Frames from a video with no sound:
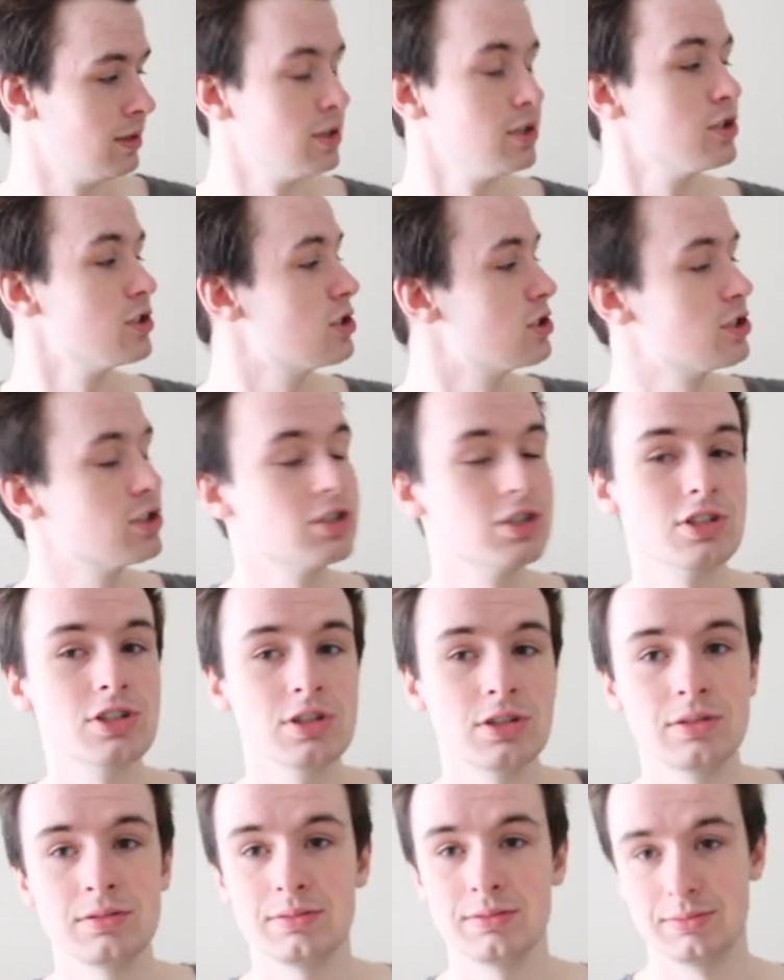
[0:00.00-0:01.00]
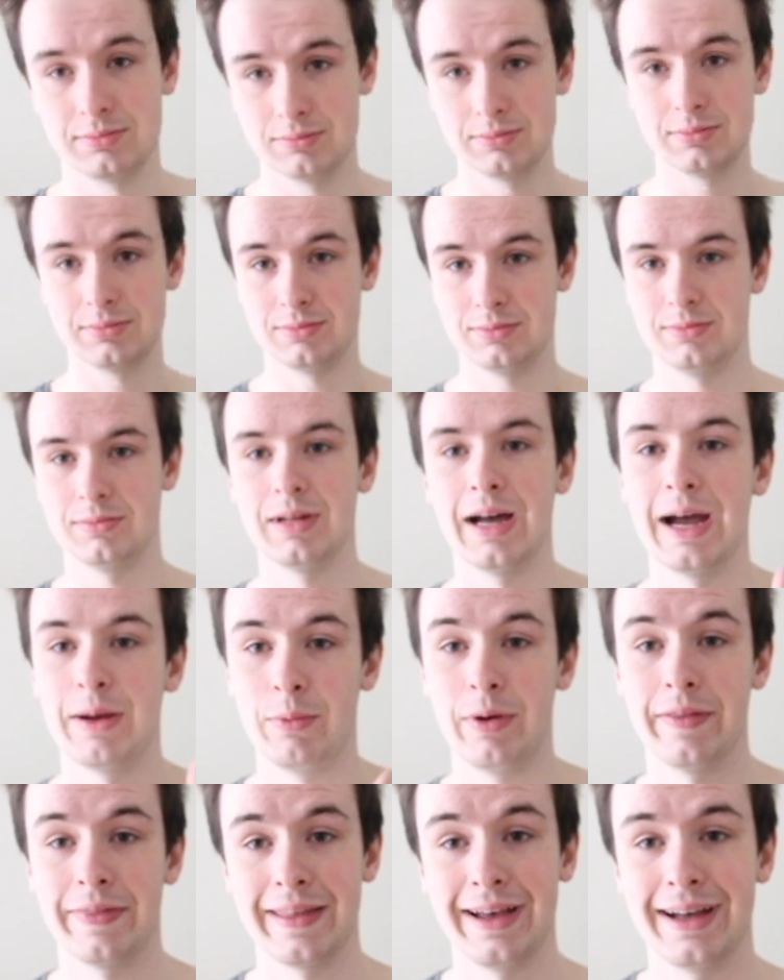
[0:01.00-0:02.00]
Shh, I
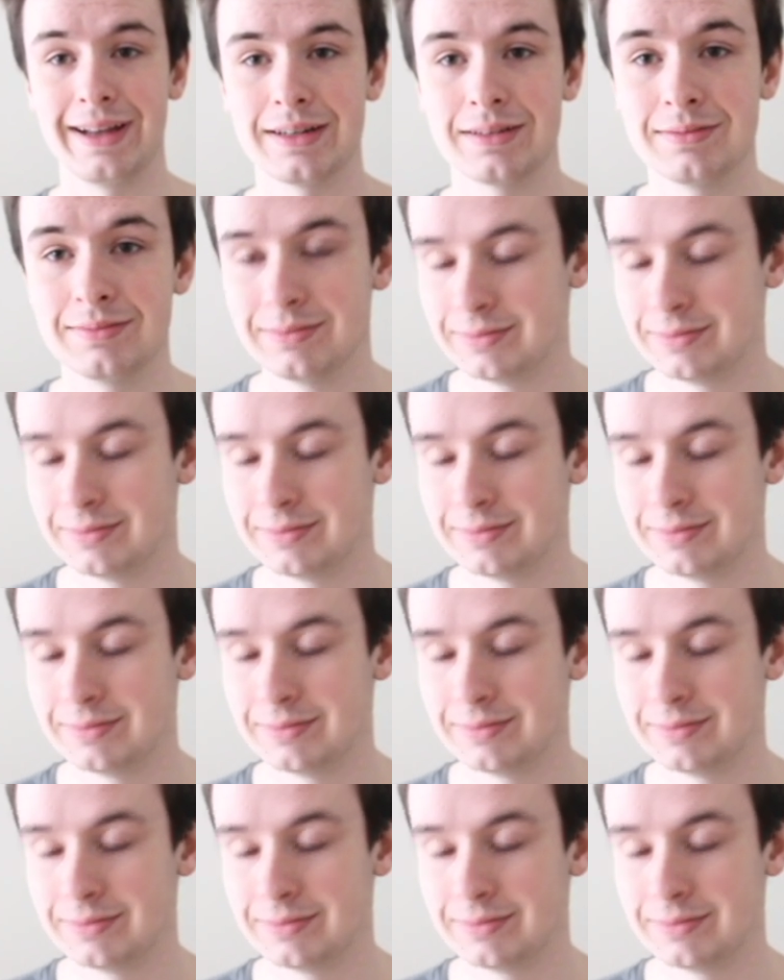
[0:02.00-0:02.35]
want that.